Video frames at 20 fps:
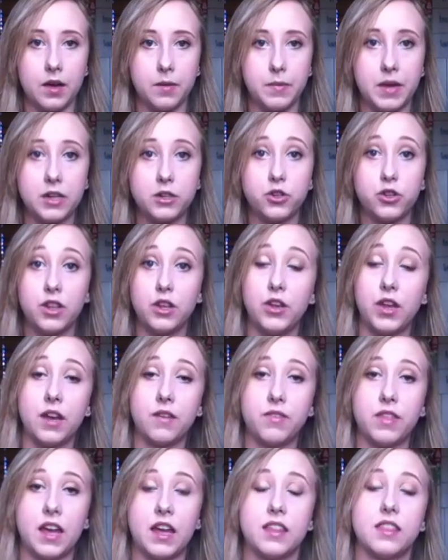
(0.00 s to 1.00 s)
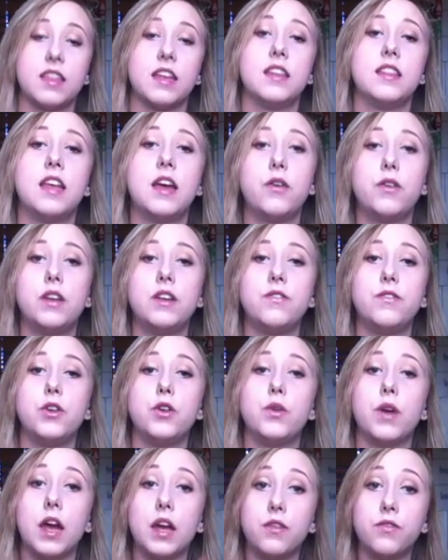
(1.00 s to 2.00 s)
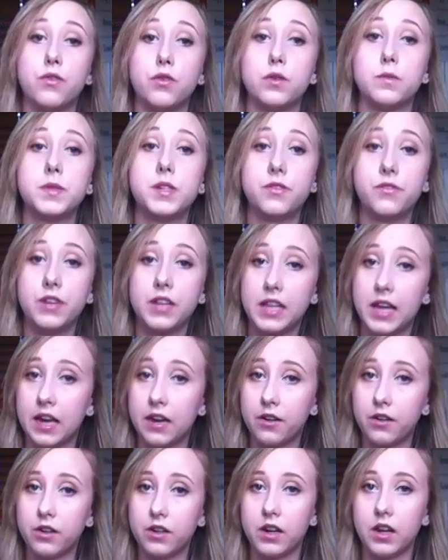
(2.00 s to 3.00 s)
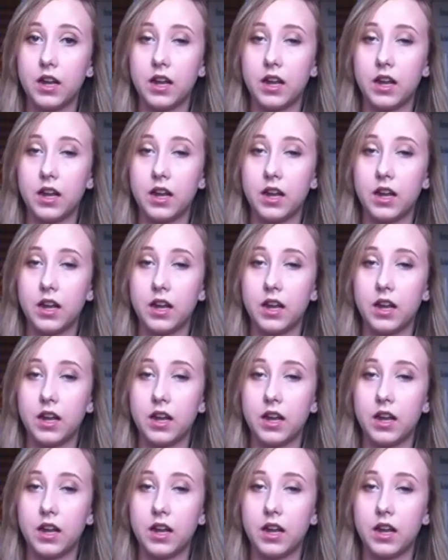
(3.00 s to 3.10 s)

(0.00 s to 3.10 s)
make sure that you have that. Then they'll give you a form to fill out.